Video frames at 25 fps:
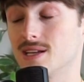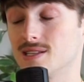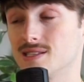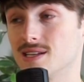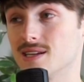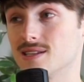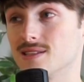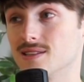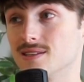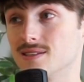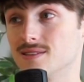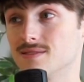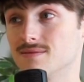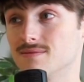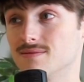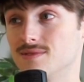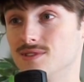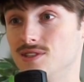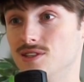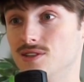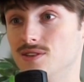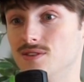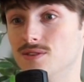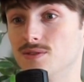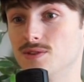Exactly.
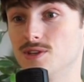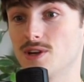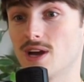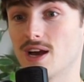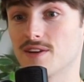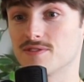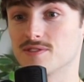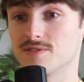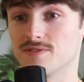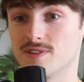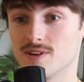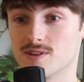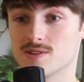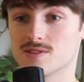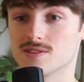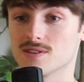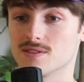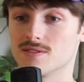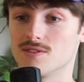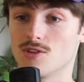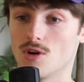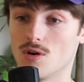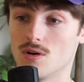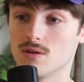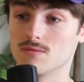You, you have to focus
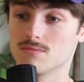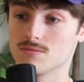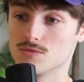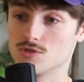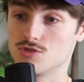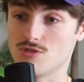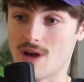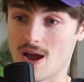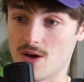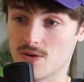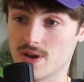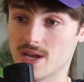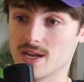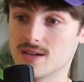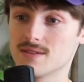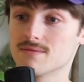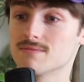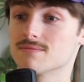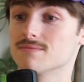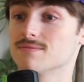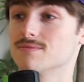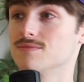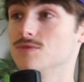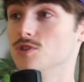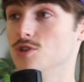on not drowning,
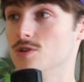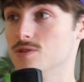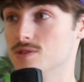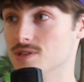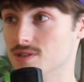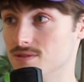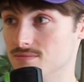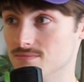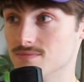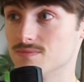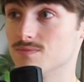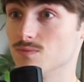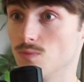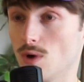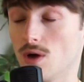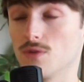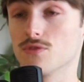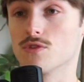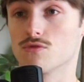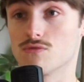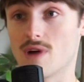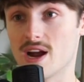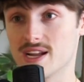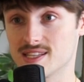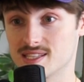using well,
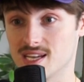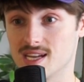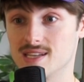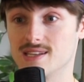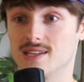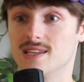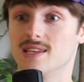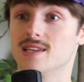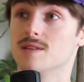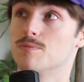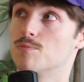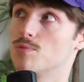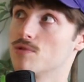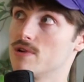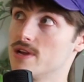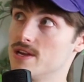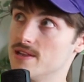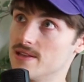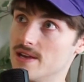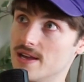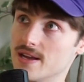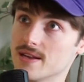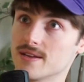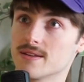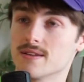the right technique,
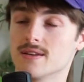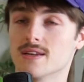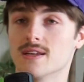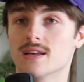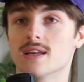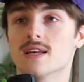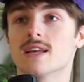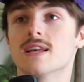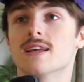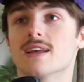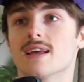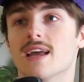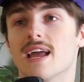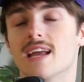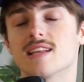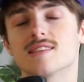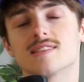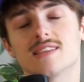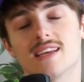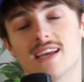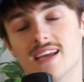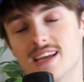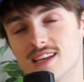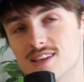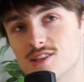breathing.
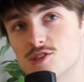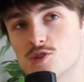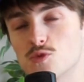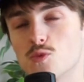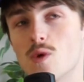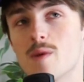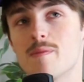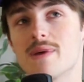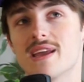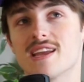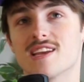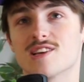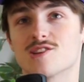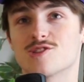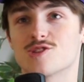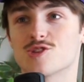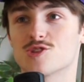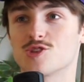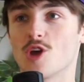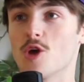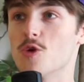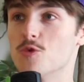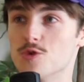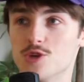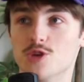It's it, swimming is
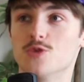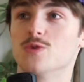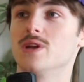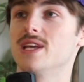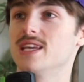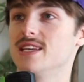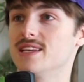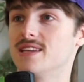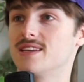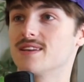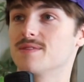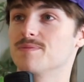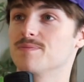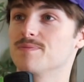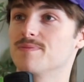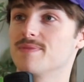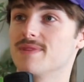so unique.